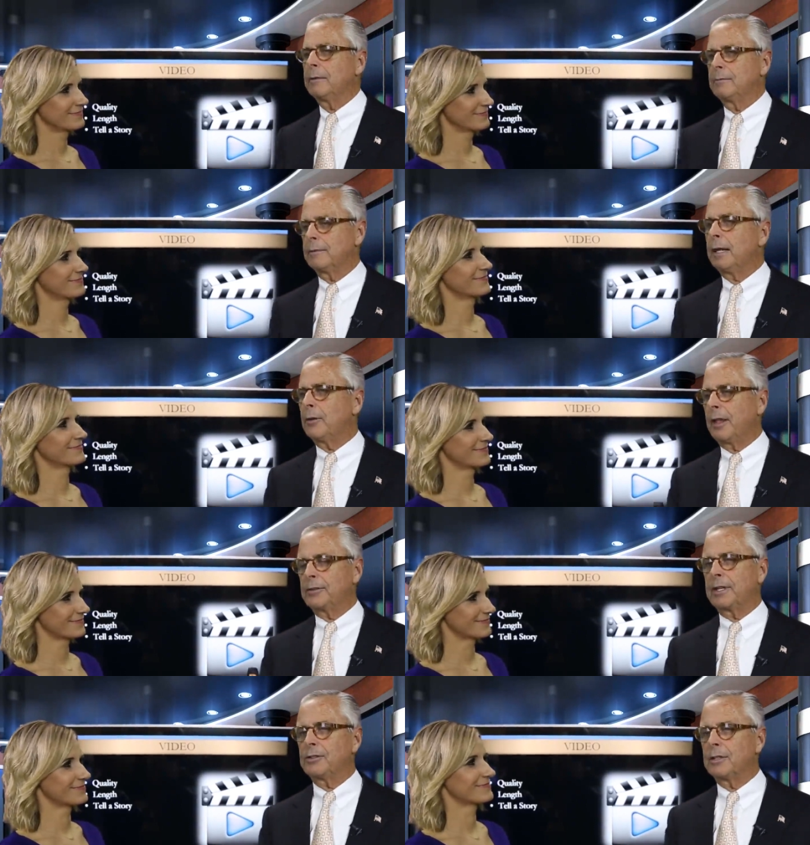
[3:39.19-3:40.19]
Speaker 1: I, I know
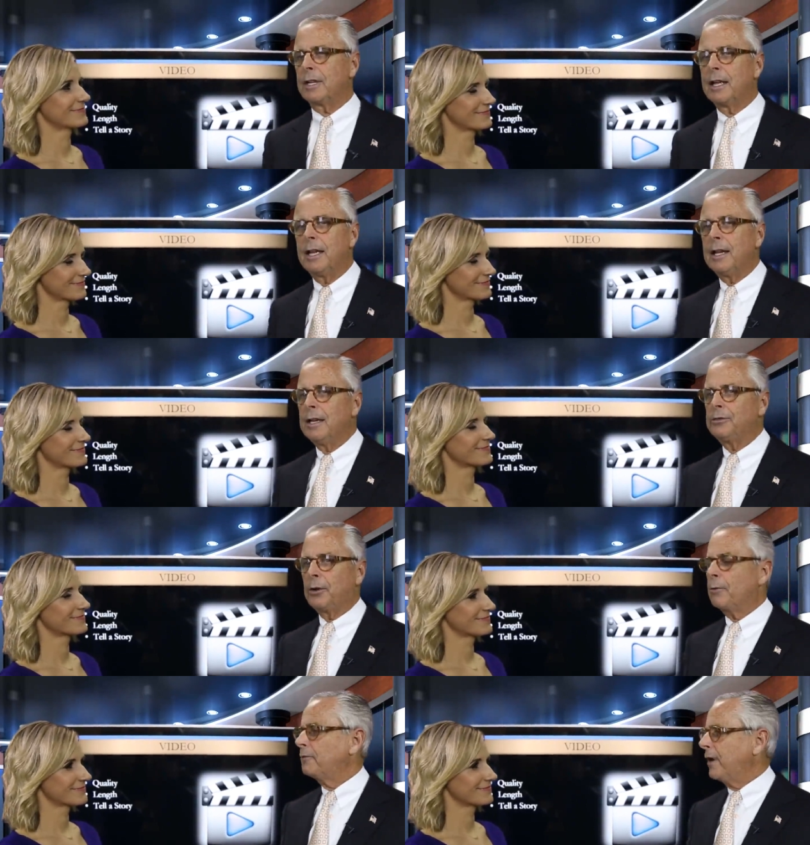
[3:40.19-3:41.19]
that's a kitchen.
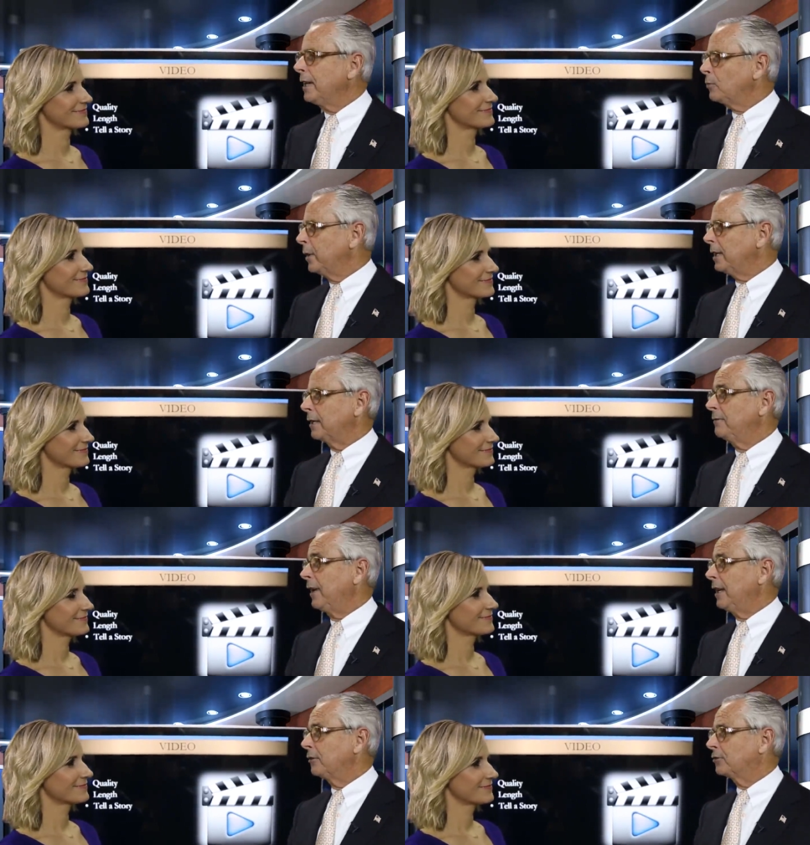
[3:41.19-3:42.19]
So find a way to
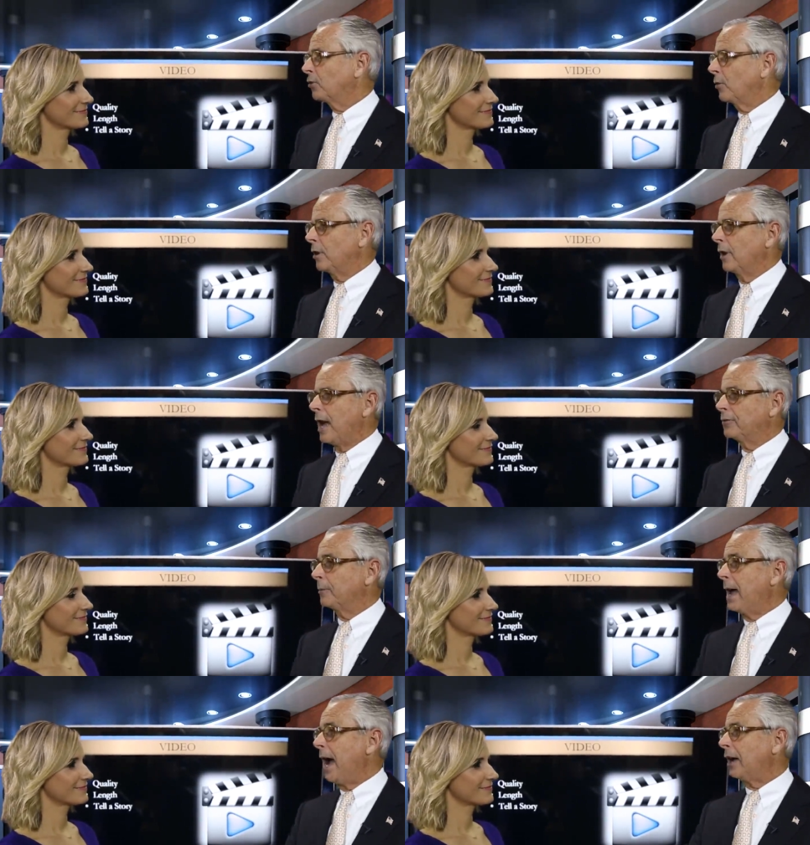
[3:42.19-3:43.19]
convey a story or have
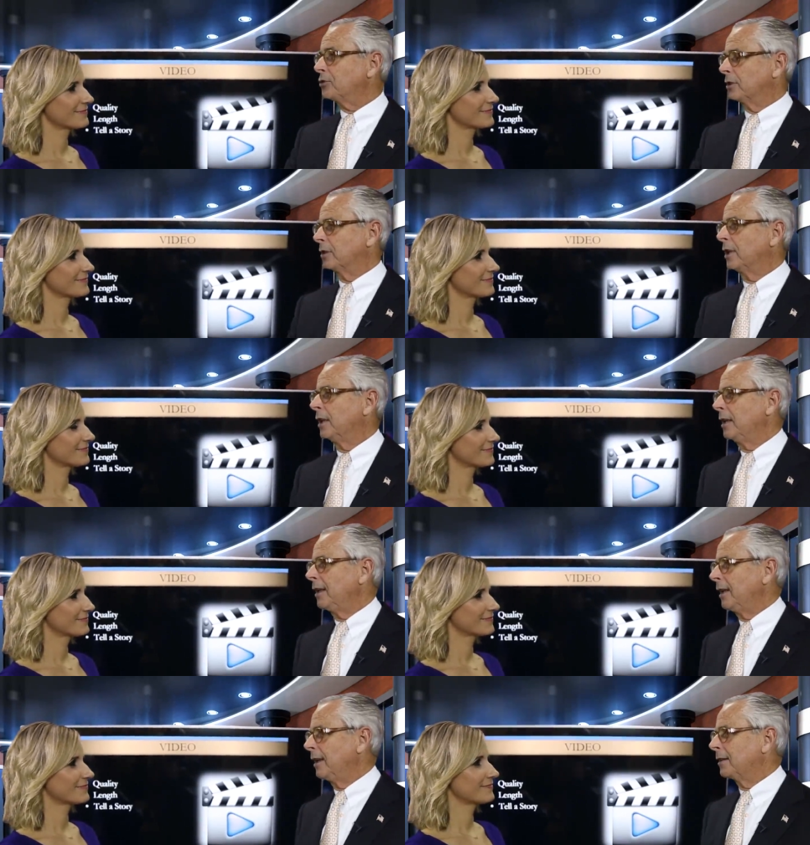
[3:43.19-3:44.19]
some action
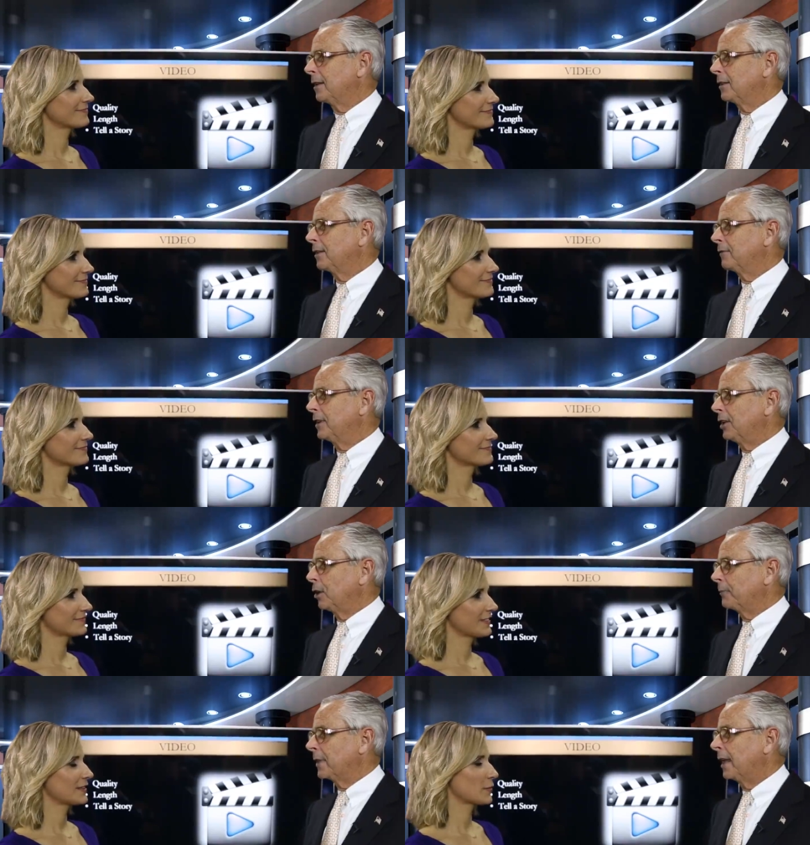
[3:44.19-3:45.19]
in the
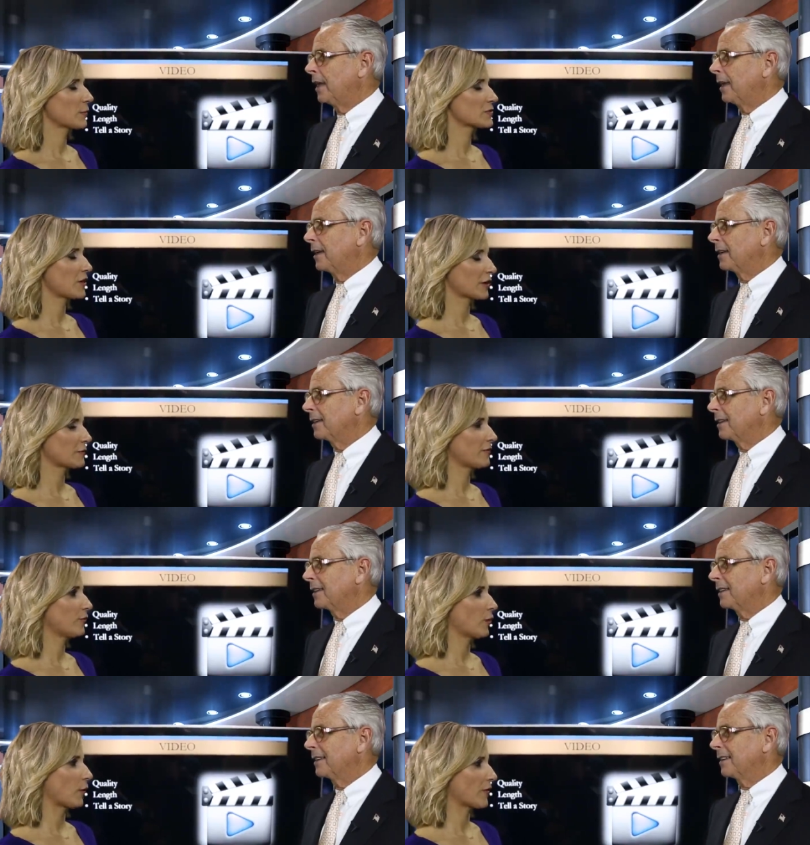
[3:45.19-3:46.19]
video.
Speaker 2: Like we were talking
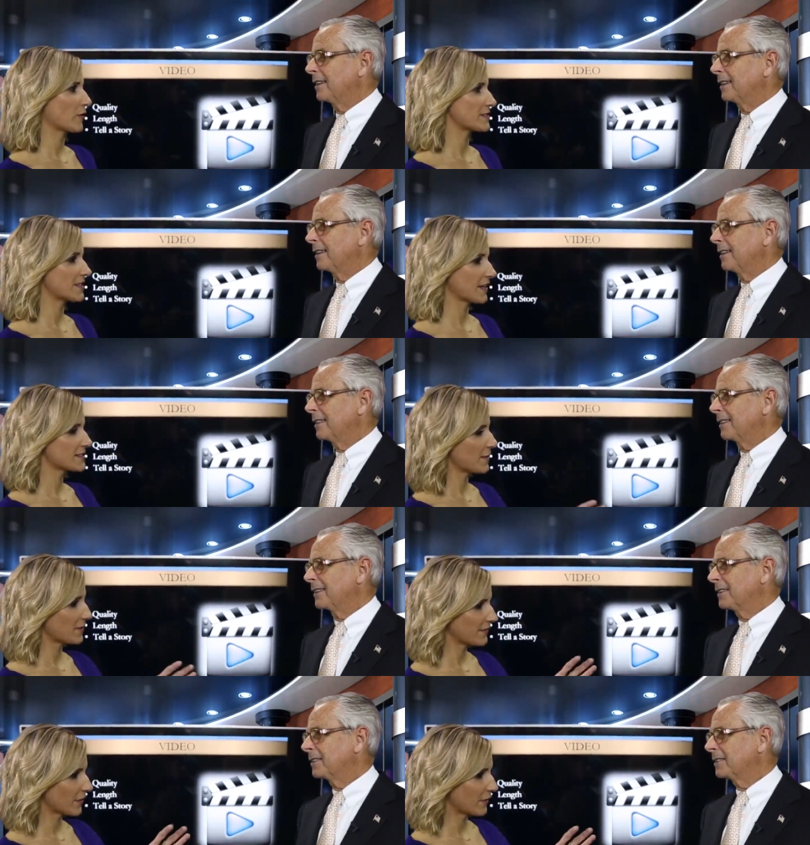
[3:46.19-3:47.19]
before, whether it's like
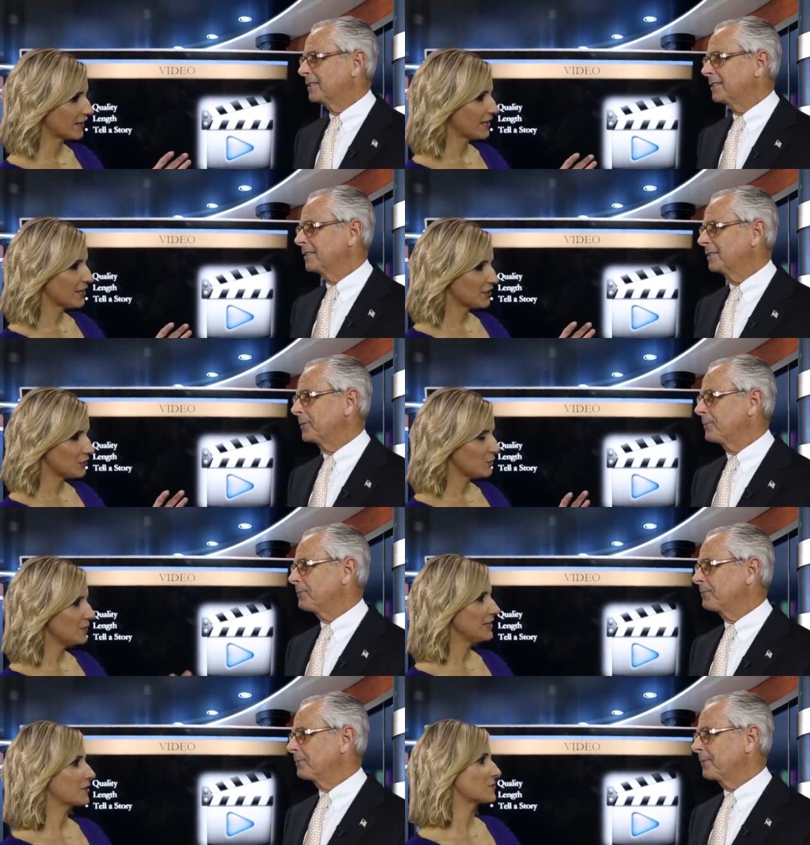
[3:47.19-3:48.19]
something very
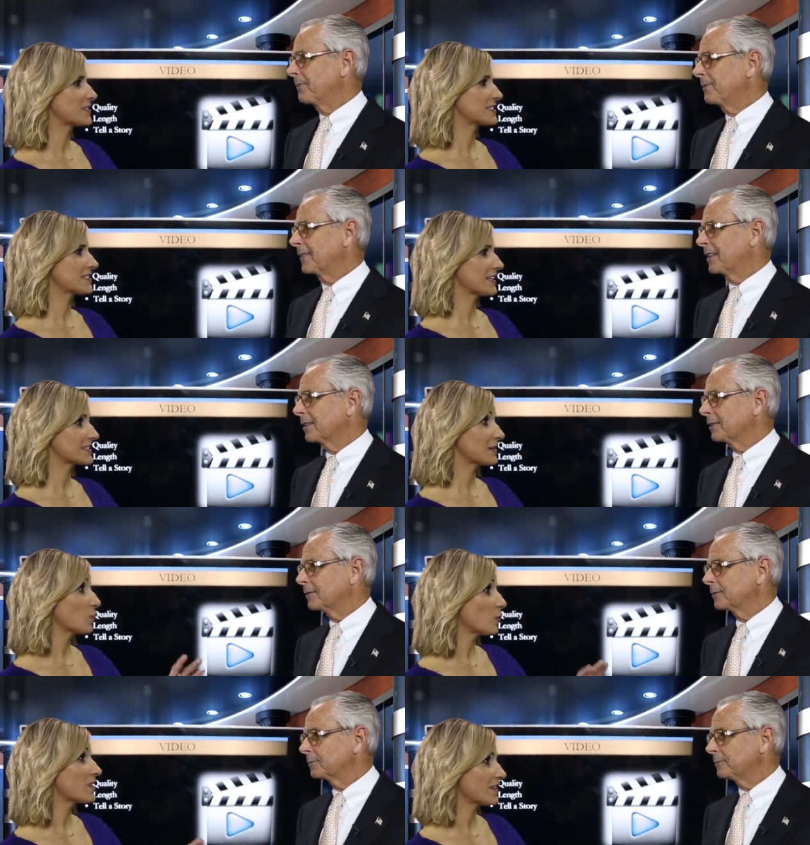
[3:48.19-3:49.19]
unique or distinct
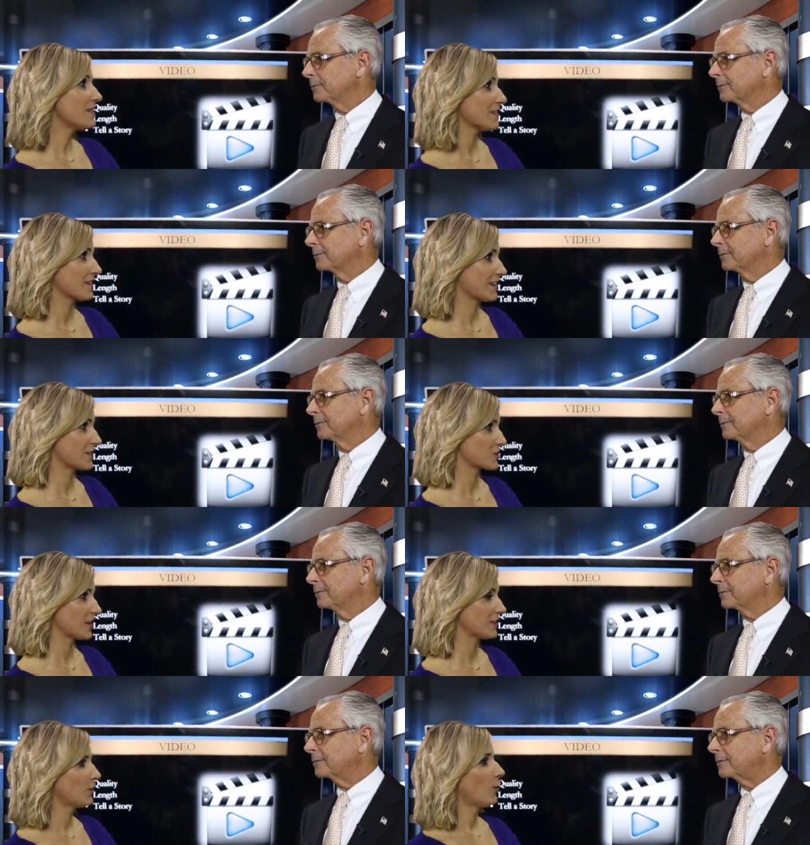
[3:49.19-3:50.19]
within the
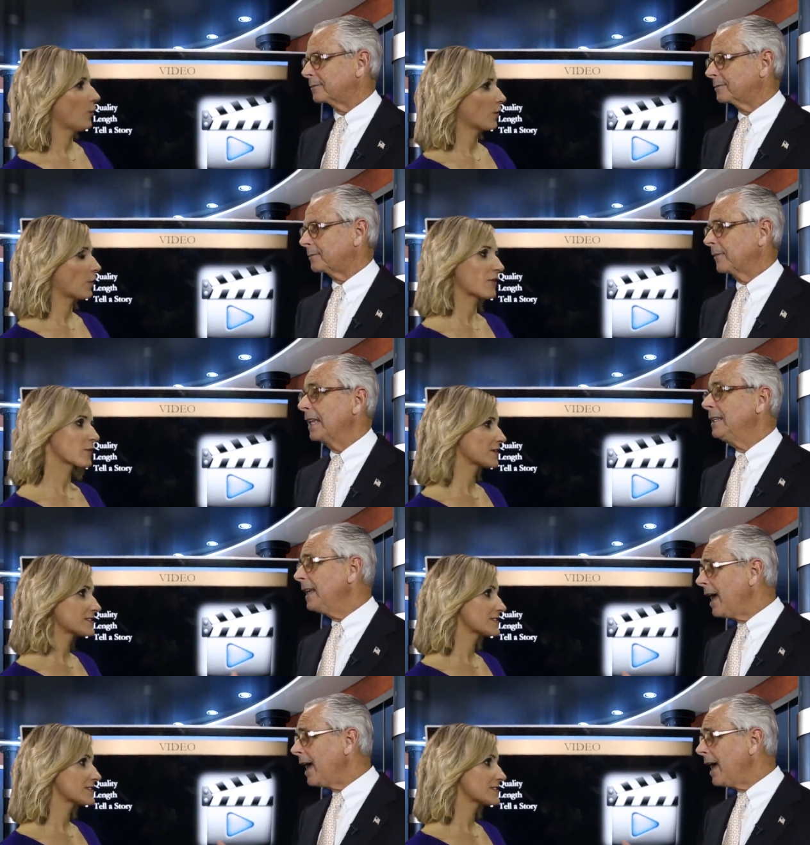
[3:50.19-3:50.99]
kitchen, or whether
Speaker 1: it's